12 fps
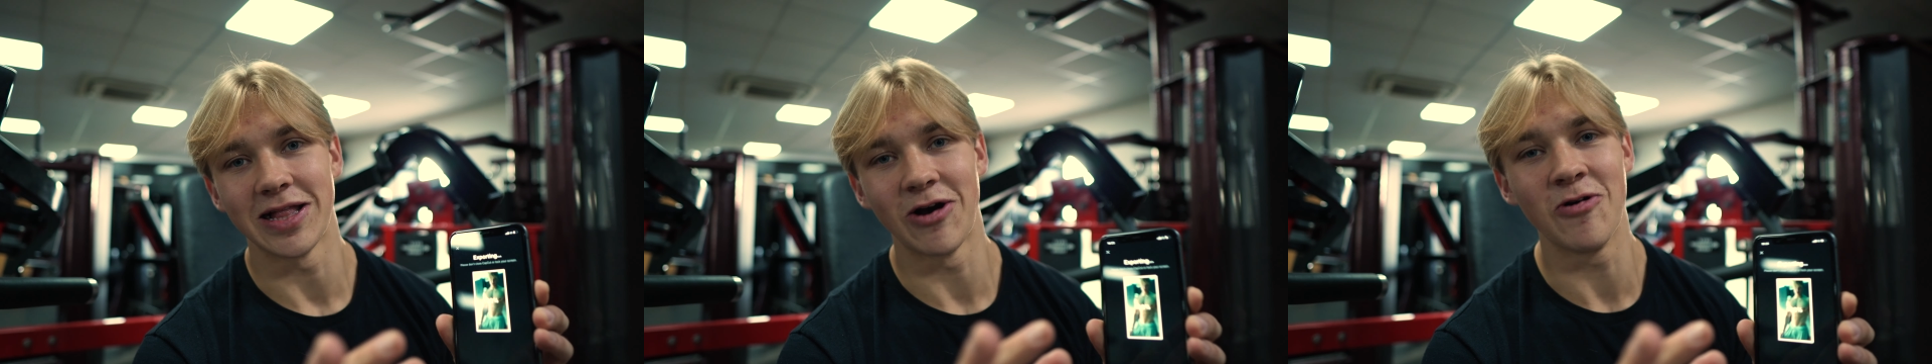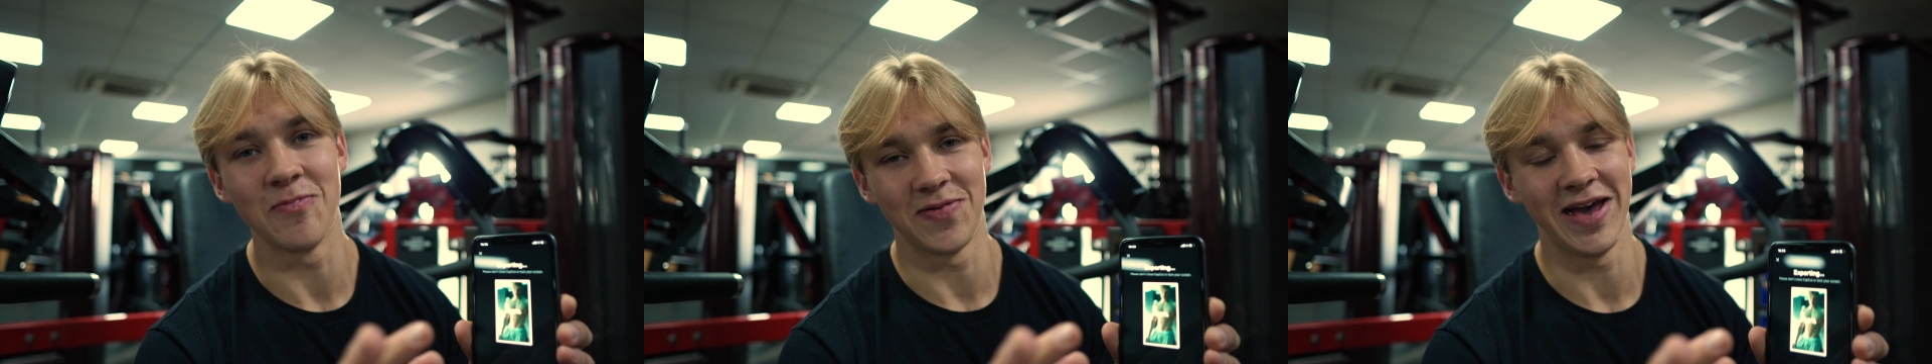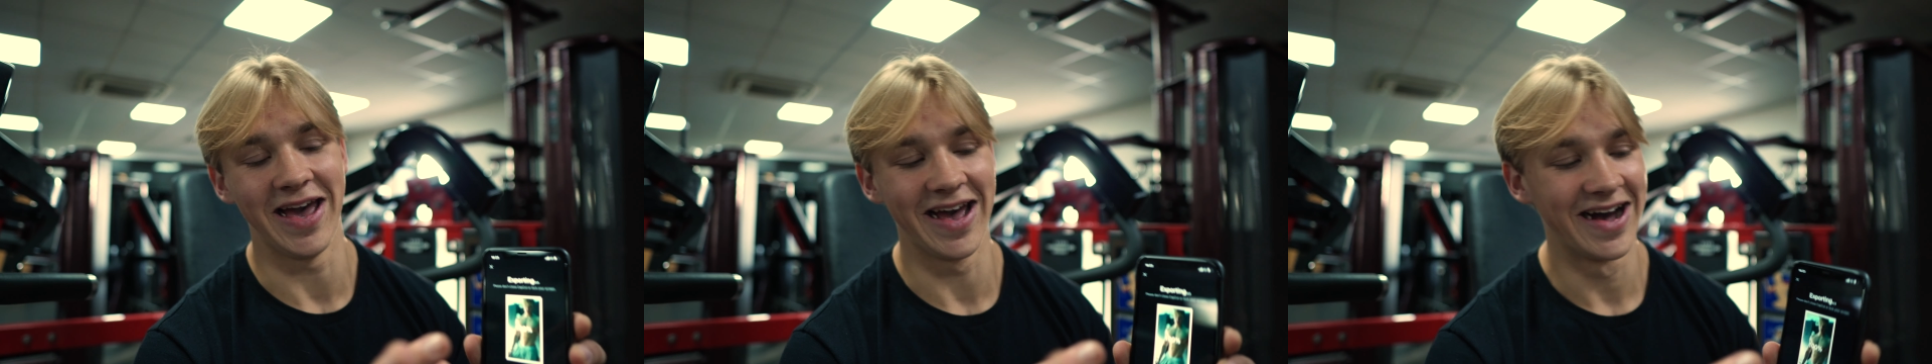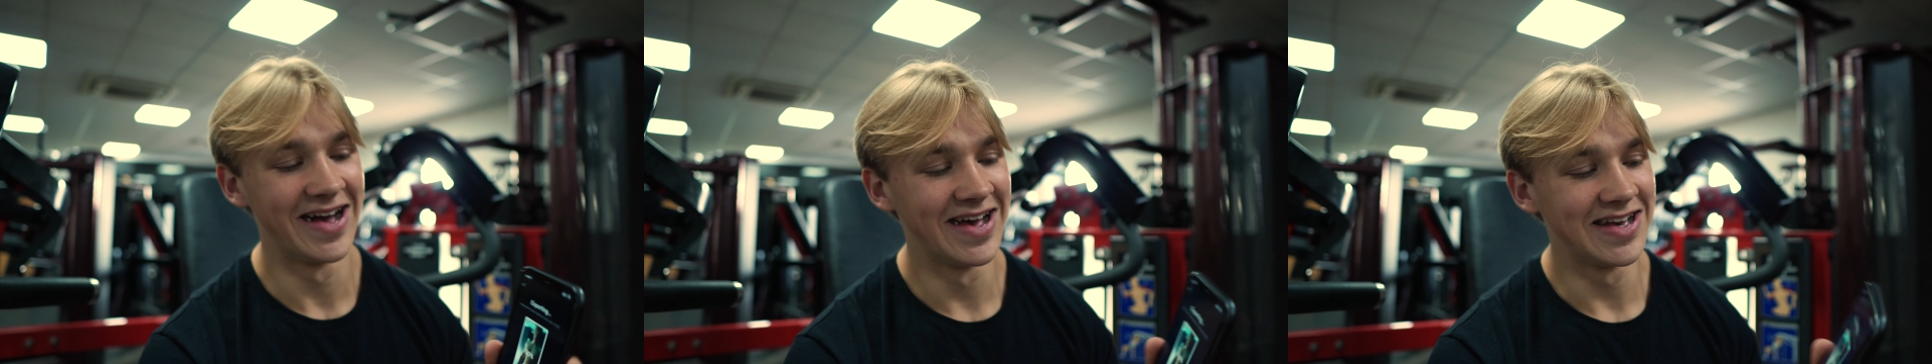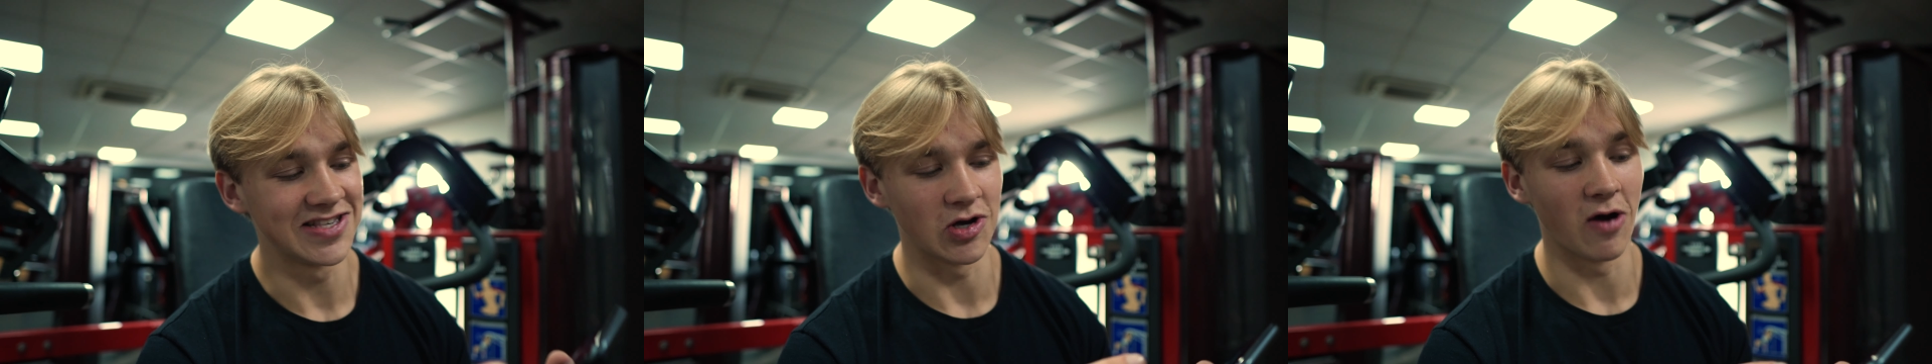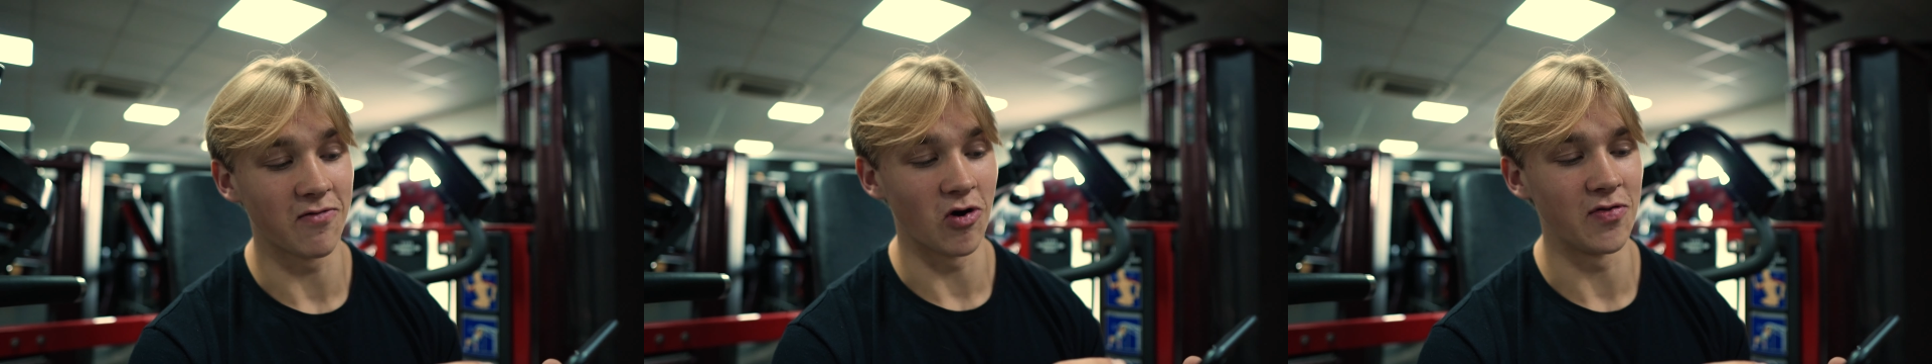little bit.
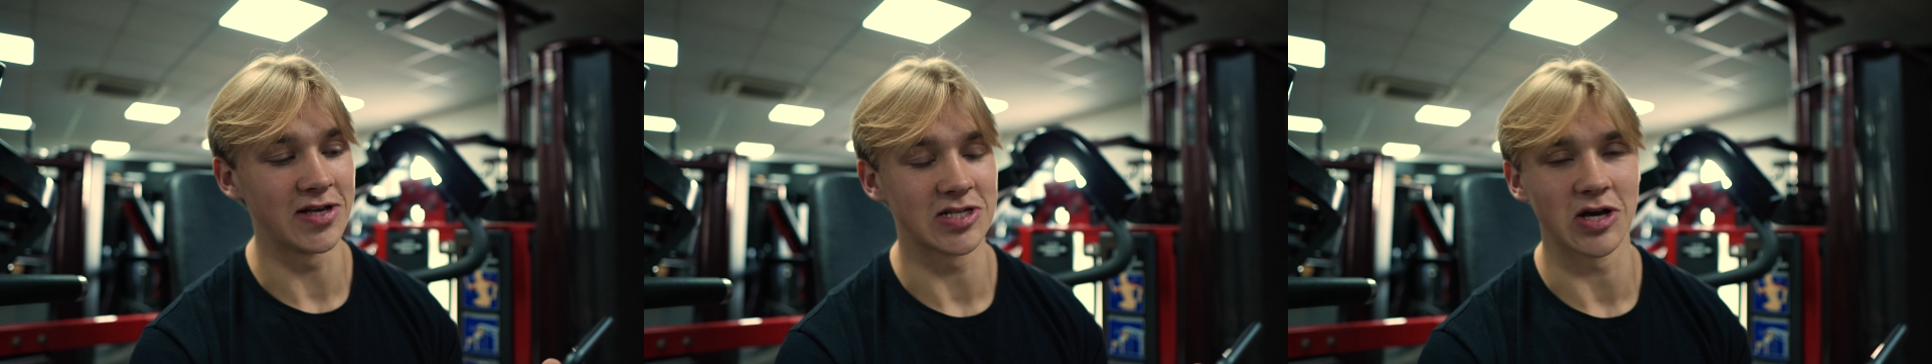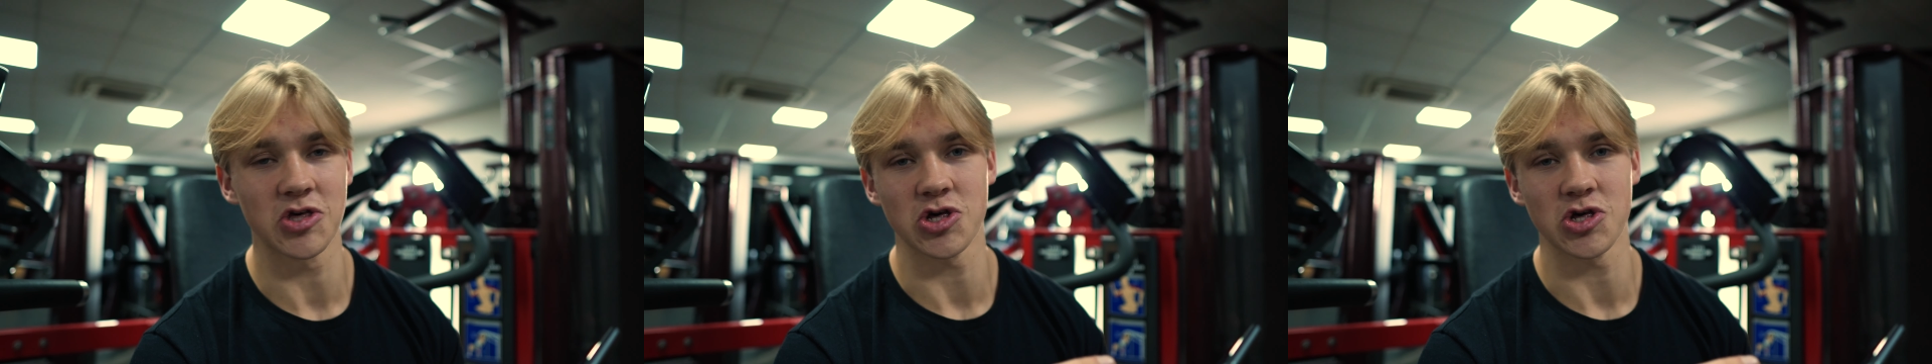So I've got this like